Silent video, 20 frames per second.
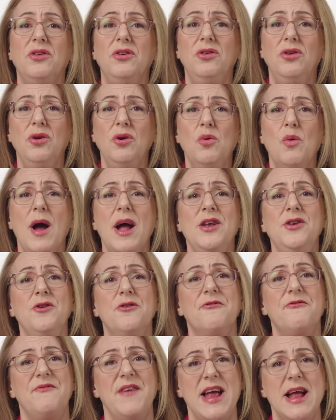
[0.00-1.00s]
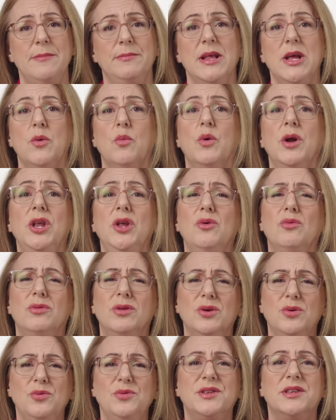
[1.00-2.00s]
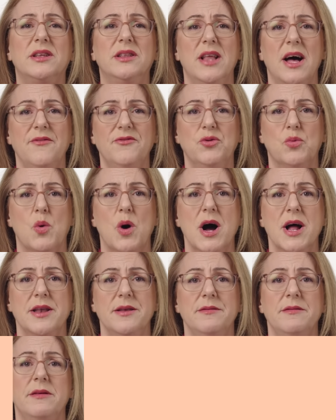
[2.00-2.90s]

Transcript: you and your family when you lose a loved one.